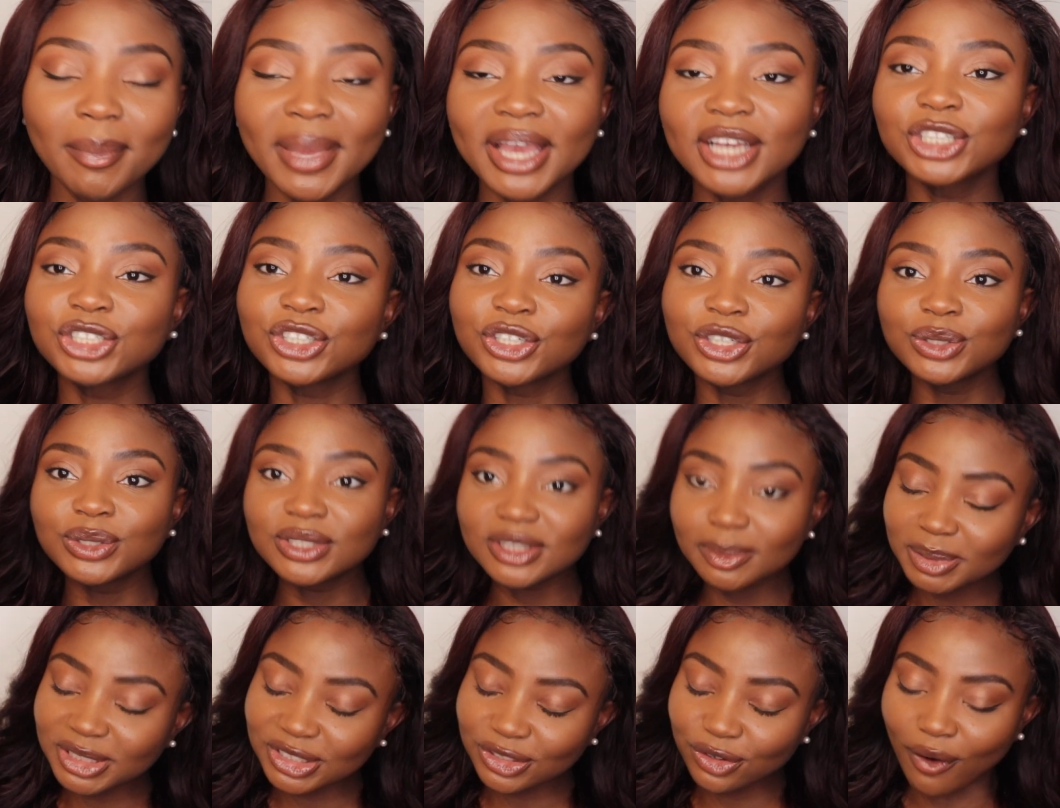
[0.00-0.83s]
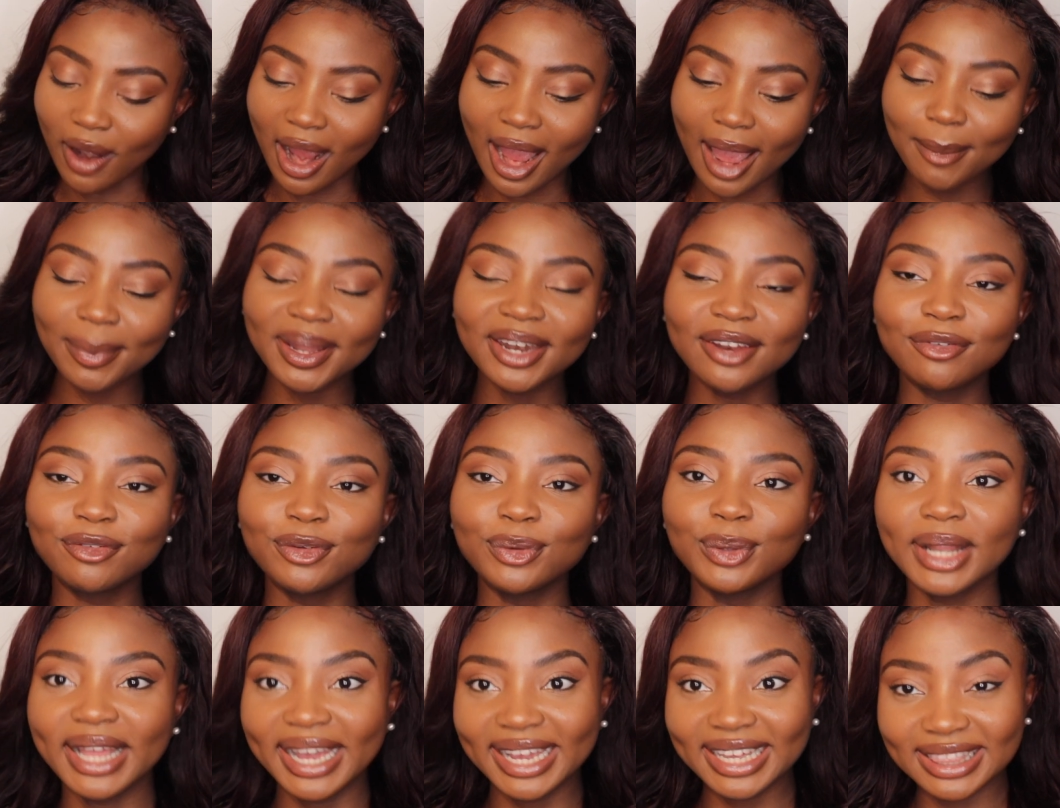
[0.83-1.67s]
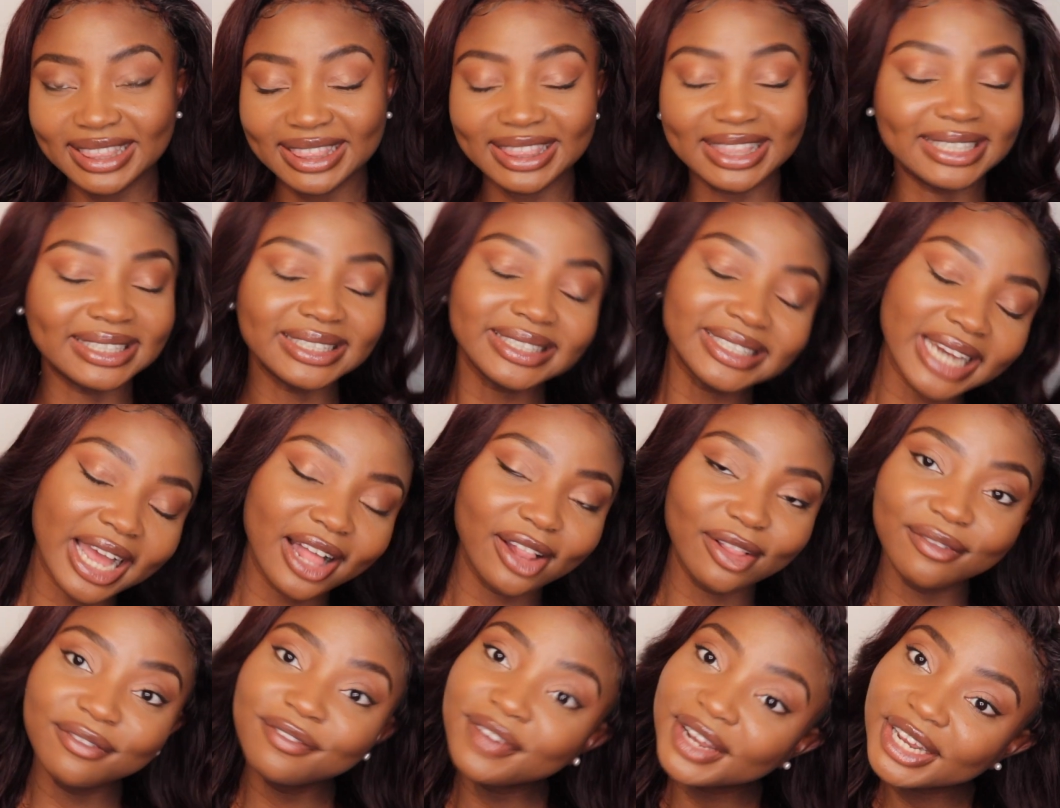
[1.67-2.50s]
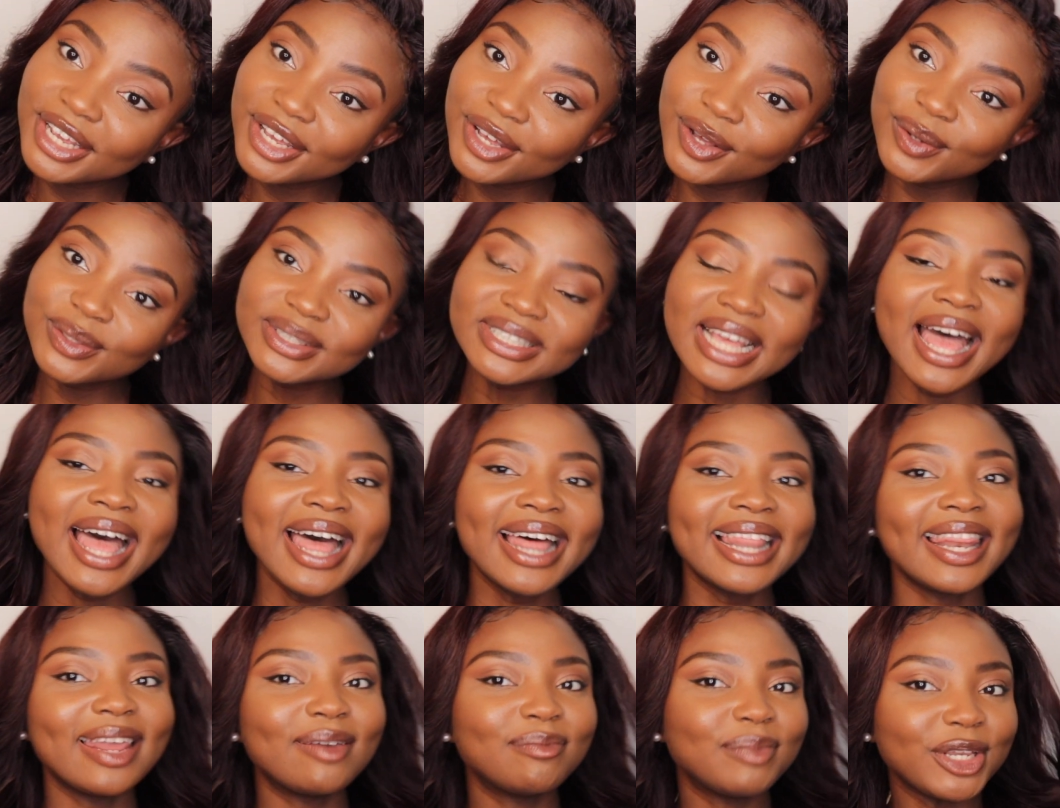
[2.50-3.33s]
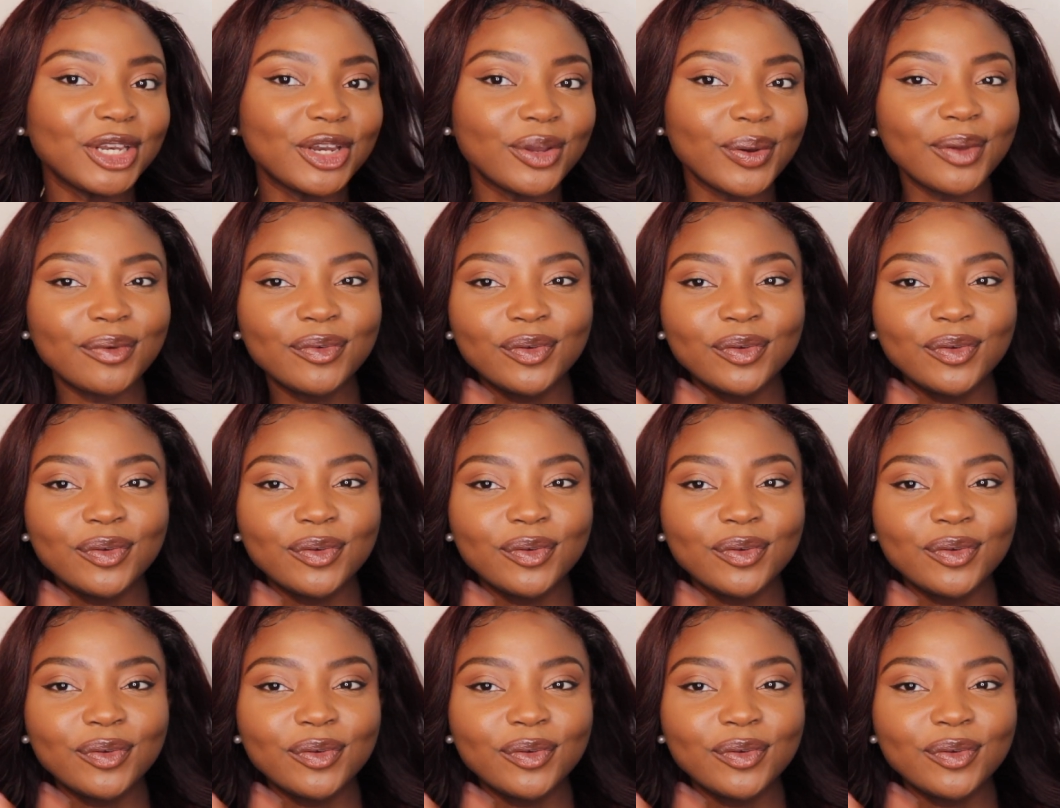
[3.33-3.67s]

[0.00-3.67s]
Make sure you subscribe, and if you like this style of videos, let me know.